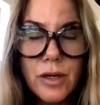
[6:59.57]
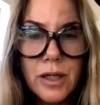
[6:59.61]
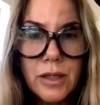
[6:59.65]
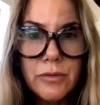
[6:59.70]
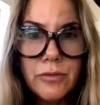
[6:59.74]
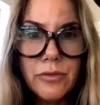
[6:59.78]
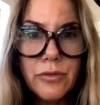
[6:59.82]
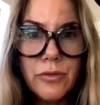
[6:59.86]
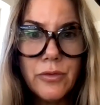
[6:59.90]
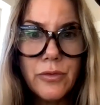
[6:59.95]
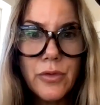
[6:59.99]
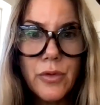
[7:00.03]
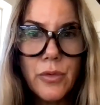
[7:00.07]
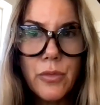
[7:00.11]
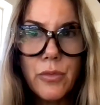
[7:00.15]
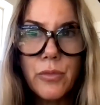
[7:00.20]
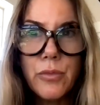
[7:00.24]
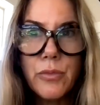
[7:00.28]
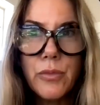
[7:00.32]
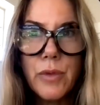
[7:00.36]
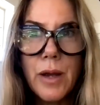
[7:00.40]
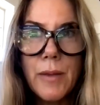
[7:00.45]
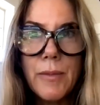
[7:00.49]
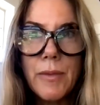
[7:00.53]

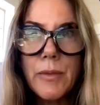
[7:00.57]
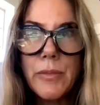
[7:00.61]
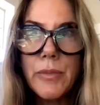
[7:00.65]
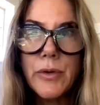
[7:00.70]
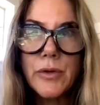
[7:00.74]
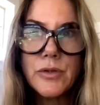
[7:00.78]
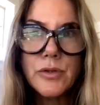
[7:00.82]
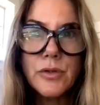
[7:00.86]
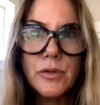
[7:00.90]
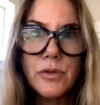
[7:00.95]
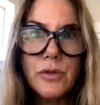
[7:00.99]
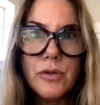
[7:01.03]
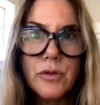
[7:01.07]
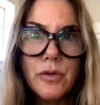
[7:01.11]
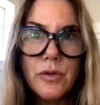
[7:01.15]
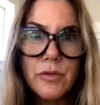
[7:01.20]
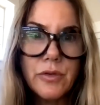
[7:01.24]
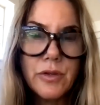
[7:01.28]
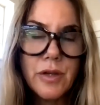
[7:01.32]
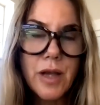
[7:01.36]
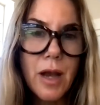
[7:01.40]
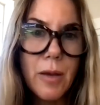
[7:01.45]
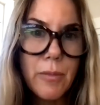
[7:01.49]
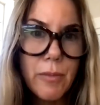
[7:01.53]
I'm the person who
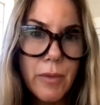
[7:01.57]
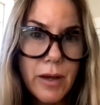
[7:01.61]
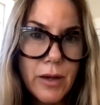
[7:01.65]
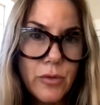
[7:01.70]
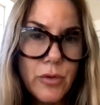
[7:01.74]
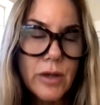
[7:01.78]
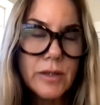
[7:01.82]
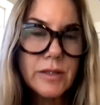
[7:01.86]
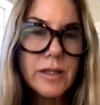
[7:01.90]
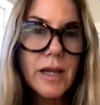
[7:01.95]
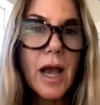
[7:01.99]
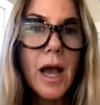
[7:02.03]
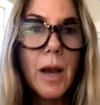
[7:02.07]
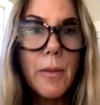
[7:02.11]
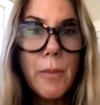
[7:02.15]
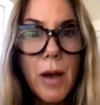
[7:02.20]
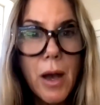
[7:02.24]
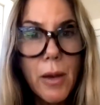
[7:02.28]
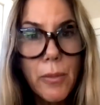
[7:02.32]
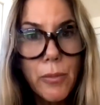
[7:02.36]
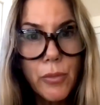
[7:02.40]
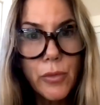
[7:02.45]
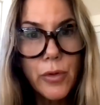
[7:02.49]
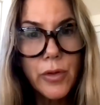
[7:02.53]
has come
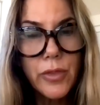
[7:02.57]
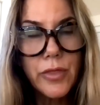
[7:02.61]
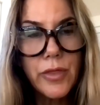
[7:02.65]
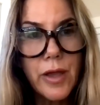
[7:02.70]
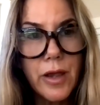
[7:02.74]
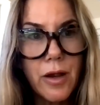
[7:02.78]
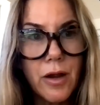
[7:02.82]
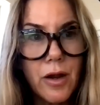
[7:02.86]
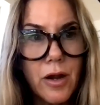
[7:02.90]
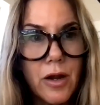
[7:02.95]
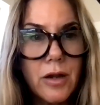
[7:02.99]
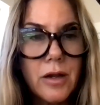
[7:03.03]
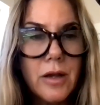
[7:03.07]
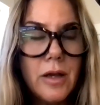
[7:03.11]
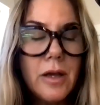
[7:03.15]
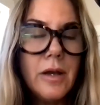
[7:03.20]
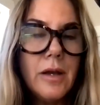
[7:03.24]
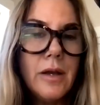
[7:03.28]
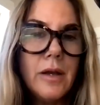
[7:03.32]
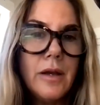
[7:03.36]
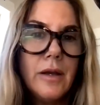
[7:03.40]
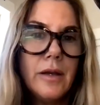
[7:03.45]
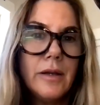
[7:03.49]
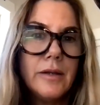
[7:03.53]
up with their
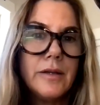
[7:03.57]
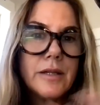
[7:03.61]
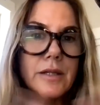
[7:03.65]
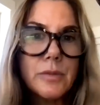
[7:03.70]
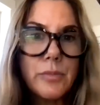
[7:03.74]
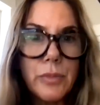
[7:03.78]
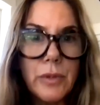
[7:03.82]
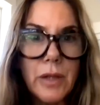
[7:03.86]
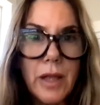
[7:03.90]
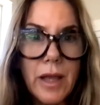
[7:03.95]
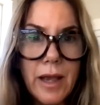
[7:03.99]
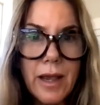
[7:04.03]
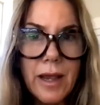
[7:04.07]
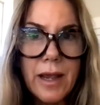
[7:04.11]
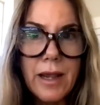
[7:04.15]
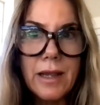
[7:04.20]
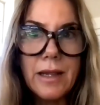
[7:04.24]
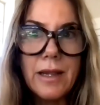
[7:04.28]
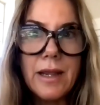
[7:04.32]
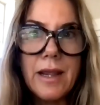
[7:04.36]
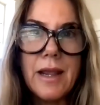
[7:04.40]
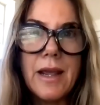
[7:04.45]
display